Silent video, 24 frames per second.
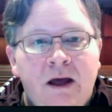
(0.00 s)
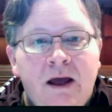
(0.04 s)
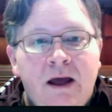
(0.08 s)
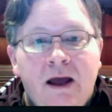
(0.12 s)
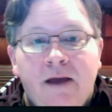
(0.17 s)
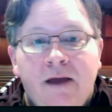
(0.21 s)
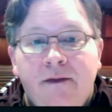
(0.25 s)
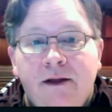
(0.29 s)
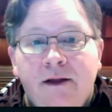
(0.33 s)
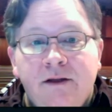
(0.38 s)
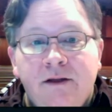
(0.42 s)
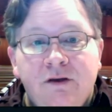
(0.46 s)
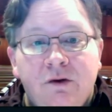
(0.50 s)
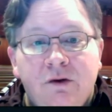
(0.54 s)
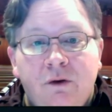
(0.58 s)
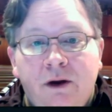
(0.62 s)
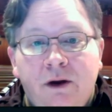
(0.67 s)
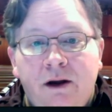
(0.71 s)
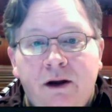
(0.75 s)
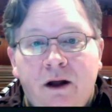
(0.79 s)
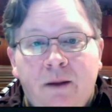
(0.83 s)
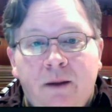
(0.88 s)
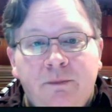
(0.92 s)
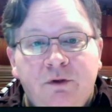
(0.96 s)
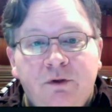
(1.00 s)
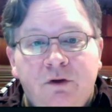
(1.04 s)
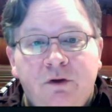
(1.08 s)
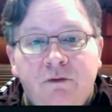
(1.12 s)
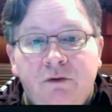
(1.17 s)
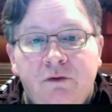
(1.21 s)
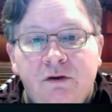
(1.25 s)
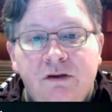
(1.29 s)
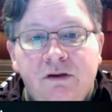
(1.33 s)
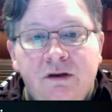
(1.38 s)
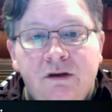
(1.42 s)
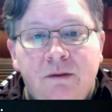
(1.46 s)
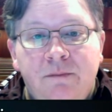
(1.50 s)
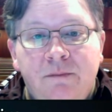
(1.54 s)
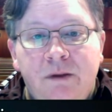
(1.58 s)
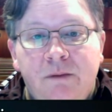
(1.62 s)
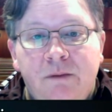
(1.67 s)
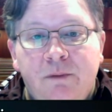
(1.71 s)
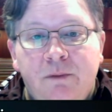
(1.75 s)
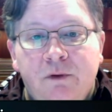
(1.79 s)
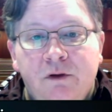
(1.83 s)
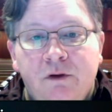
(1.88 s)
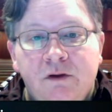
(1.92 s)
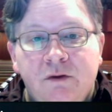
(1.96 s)
And that's a great option for some
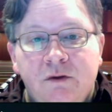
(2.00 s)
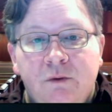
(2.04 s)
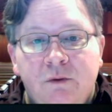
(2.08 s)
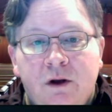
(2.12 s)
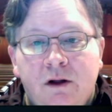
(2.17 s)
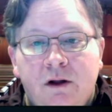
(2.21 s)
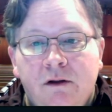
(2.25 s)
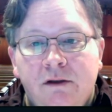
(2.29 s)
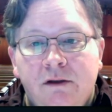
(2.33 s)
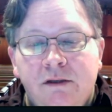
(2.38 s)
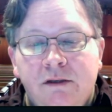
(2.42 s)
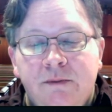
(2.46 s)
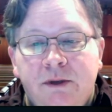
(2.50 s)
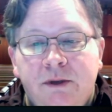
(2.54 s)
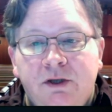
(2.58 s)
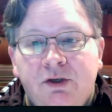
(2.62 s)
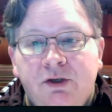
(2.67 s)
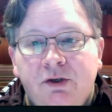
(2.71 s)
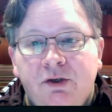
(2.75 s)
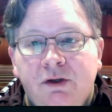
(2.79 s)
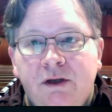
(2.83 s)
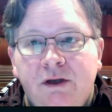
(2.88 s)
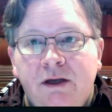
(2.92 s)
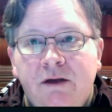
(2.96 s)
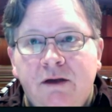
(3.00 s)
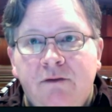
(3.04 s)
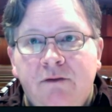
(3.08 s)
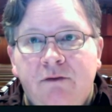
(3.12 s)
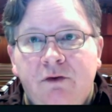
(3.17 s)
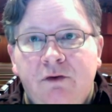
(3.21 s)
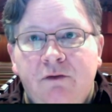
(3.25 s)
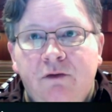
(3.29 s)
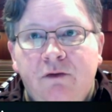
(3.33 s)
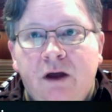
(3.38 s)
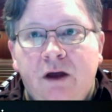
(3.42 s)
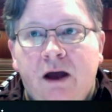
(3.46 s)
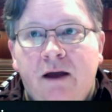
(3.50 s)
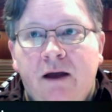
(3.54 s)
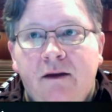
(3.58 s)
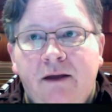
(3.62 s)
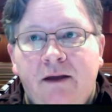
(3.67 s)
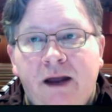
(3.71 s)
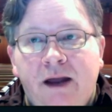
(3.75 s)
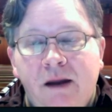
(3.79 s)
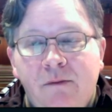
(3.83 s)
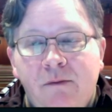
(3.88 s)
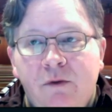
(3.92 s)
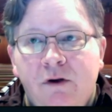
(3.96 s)
people as well, especially if you've got
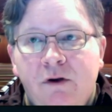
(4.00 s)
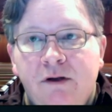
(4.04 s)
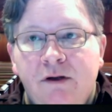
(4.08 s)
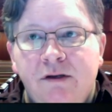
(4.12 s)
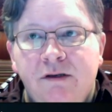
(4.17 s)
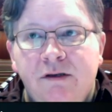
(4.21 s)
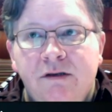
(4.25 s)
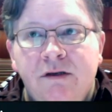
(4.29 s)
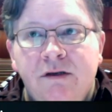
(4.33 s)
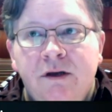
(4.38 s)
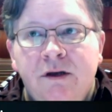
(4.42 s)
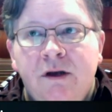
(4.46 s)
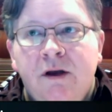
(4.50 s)
cameras,